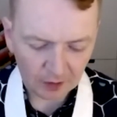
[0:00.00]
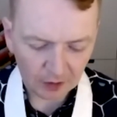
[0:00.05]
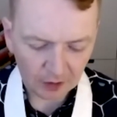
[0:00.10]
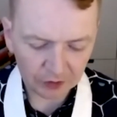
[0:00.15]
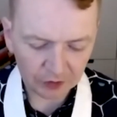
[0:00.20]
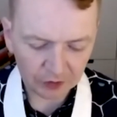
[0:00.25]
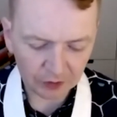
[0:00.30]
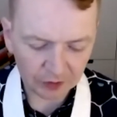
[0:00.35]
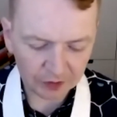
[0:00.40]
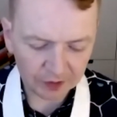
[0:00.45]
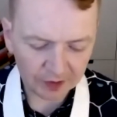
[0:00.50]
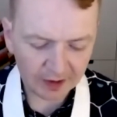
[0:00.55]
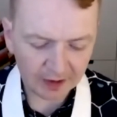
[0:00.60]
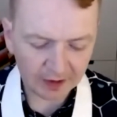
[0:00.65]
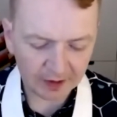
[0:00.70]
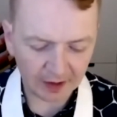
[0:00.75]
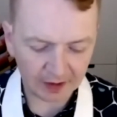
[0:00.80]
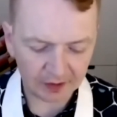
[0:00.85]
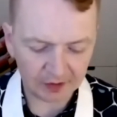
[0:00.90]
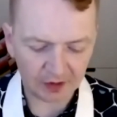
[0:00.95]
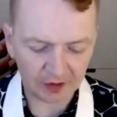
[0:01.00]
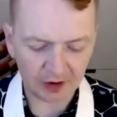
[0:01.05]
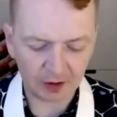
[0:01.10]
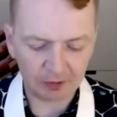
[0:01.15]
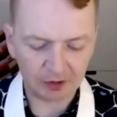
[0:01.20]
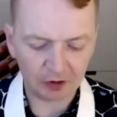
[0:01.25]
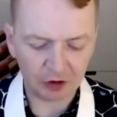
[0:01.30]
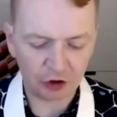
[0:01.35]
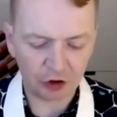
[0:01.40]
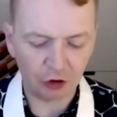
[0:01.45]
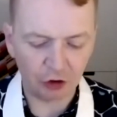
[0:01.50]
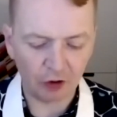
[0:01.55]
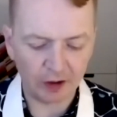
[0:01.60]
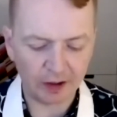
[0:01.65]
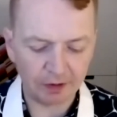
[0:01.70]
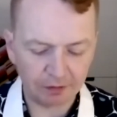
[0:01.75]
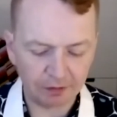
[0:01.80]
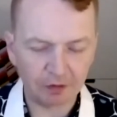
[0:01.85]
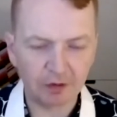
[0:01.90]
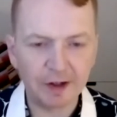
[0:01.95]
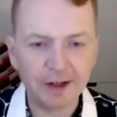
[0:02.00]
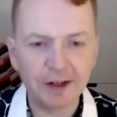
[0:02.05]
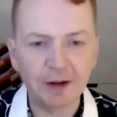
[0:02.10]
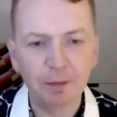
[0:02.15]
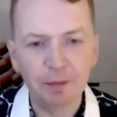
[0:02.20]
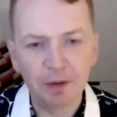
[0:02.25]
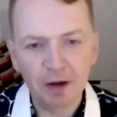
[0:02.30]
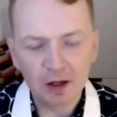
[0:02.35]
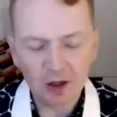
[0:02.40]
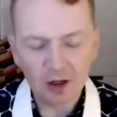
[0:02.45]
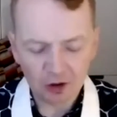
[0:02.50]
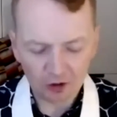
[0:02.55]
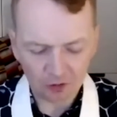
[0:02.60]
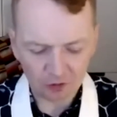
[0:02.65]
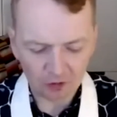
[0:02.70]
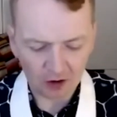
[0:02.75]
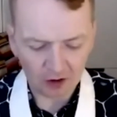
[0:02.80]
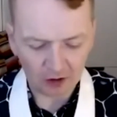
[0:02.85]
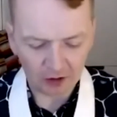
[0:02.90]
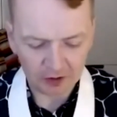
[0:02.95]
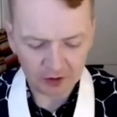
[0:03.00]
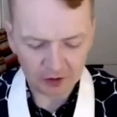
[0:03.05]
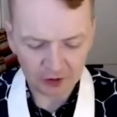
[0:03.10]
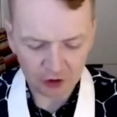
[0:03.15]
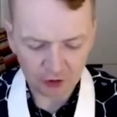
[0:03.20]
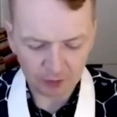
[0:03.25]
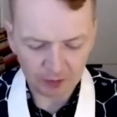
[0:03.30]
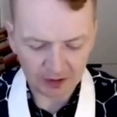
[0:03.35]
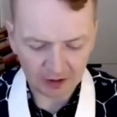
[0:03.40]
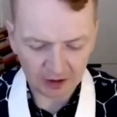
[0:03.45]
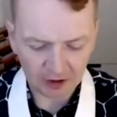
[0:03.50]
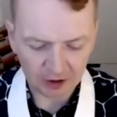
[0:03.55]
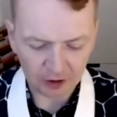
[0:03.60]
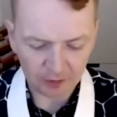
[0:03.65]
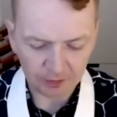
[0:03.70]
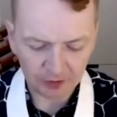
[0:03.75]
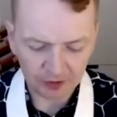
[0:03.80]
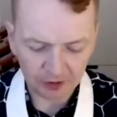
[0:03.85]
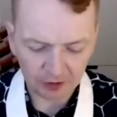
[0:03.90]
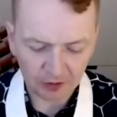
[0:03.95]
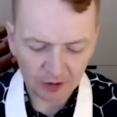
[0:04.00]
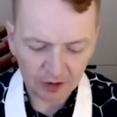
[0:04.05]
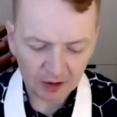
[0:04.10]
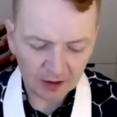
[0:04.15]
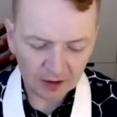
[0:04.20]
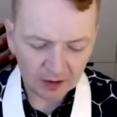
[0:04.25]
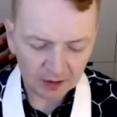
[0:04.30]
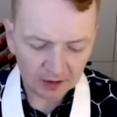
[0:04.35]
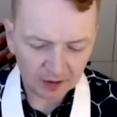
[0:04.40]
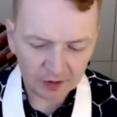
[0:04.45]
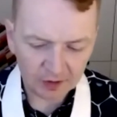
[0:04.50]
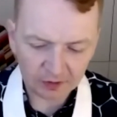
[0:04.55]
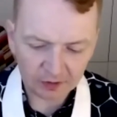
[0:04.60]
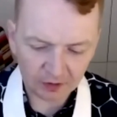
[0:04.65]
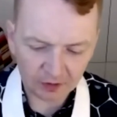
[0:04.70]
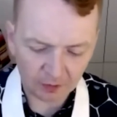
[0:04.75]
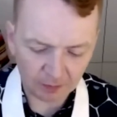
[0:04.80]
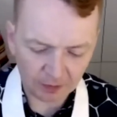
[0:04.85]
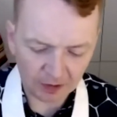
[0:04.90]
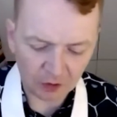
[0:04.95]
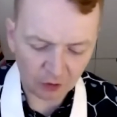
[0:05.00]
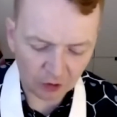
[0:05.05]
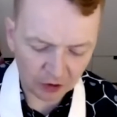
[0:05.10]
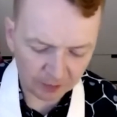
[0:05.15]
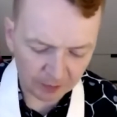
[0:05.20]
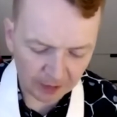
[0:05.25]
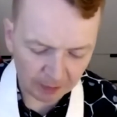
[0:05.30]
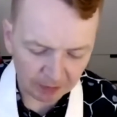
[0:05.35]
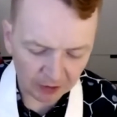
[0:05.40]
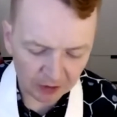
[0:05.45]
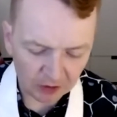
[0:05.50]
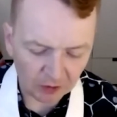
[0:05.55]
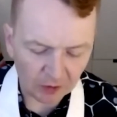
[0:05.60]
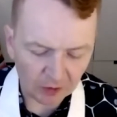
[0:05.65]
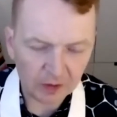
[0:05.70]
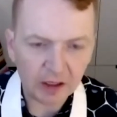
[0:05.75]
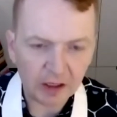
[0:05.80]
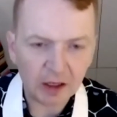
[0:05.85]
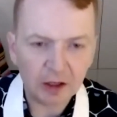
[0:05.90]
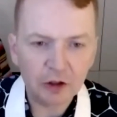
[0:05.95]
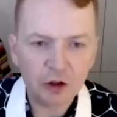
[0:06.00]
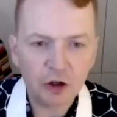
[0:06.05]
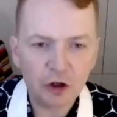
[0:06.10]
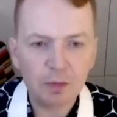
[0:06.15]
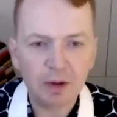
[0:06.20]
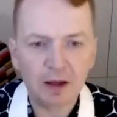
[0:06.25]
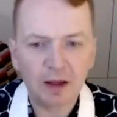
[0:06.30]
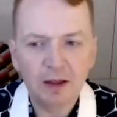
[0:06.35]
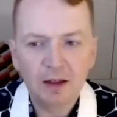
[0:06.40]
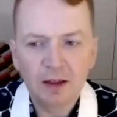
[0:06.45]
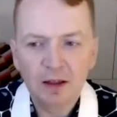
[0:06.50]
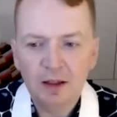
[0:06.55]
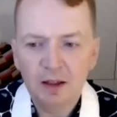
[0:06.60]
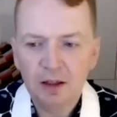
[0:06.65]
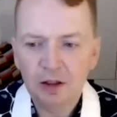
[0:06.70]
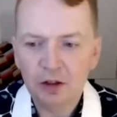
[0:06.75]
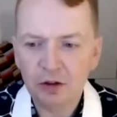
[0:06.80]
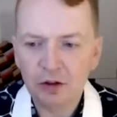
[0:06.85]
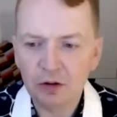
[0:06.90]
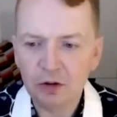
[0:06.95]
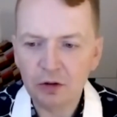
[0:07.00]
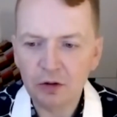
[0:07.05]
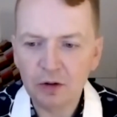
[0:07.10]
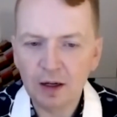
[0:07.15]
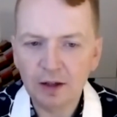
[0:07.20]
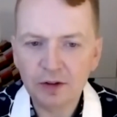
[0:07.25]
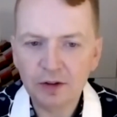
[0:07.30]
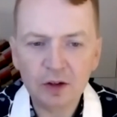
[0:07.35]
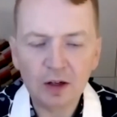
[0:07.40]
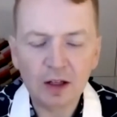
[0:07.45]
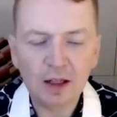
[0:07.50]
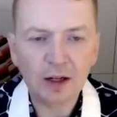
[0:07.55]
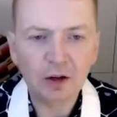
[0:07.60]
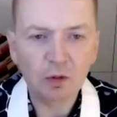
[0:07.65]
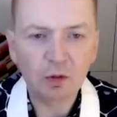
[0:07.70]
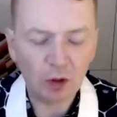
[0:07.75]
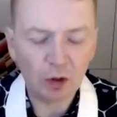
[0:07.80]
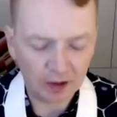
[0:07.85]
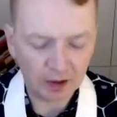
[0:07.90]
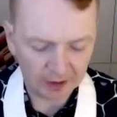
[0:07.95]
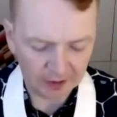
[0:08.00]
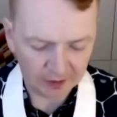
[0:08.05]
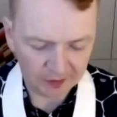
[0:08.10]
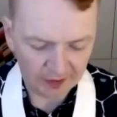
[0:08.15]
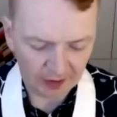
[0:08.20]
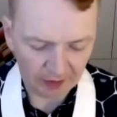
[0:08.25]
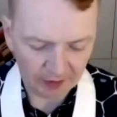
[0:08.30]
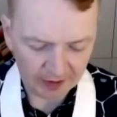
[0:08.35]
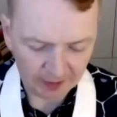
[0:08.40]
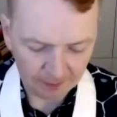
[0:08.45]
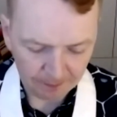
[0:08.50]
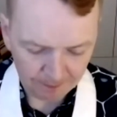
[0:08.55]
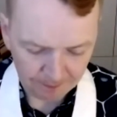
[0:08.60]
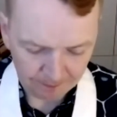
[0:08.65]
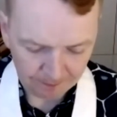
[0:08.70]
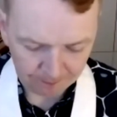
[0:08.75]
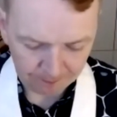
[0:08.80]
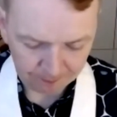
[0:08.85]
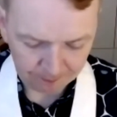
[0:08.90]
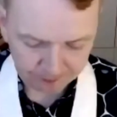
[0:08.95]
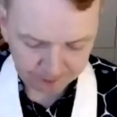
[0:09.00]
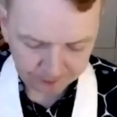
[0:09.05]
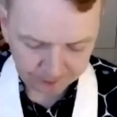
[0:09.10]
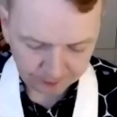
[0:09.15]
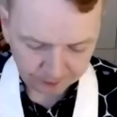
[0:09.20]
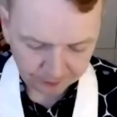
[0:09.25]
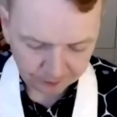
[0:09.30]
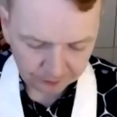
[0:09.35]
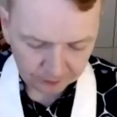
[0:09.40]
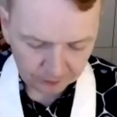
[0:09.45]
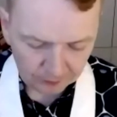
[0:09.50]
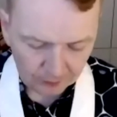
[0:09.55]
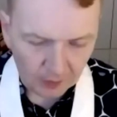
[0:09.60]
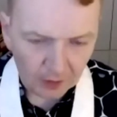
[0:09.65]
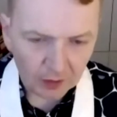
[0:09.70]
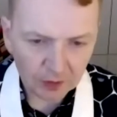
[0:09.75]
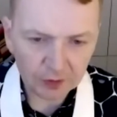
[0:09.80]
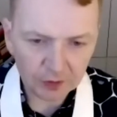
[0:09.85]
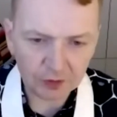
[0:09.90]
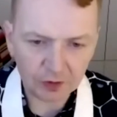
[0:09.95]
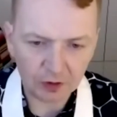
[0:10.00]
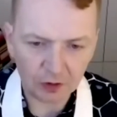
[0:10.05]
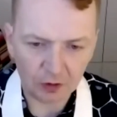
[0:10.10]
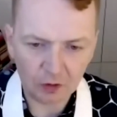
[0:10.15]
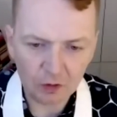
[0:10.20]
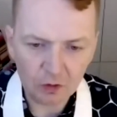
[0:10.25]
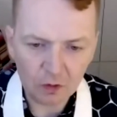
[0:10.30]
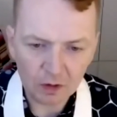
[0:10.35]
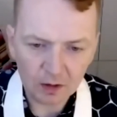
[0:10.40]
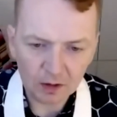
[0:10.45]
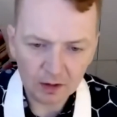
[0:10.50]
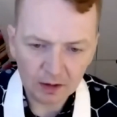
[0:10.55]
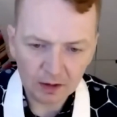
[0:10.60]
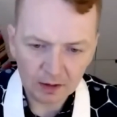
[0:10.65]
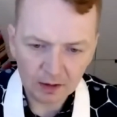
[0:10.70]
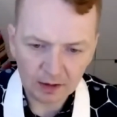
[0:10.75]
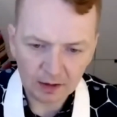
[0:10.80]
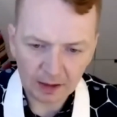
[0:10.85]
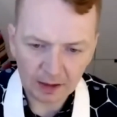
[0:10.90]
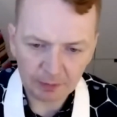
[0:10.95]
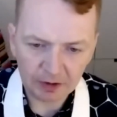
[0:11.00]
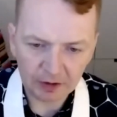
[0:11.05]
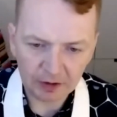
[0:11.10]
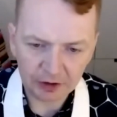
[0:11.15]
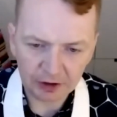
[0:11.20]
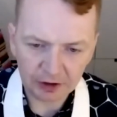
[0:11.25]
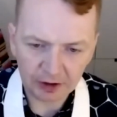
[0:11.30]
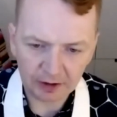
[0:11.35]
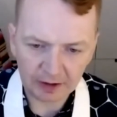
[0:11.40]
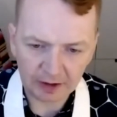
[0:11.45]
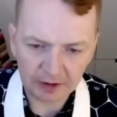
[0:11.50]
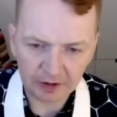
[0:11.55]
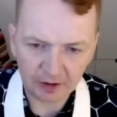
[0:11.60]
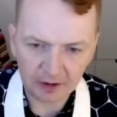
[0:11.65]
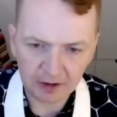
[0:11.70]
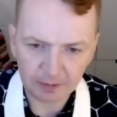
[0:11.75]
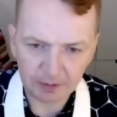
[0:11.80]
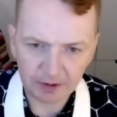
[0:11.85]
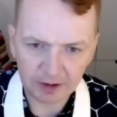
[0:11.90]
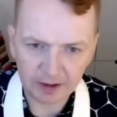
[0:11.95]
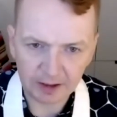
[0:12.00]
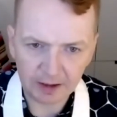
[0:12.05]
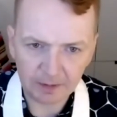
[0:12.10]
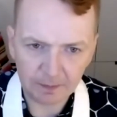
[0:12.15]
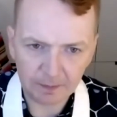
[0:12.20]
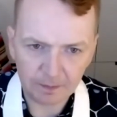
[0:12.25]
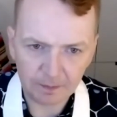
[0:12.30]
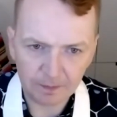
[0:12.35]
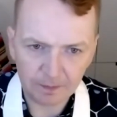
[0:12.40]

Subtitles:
So seeing things in terms of joy and freedom rather than doom and gloom. So this is from an order member called Akupa, who has done a lot of work in this area. So let me just share that document again.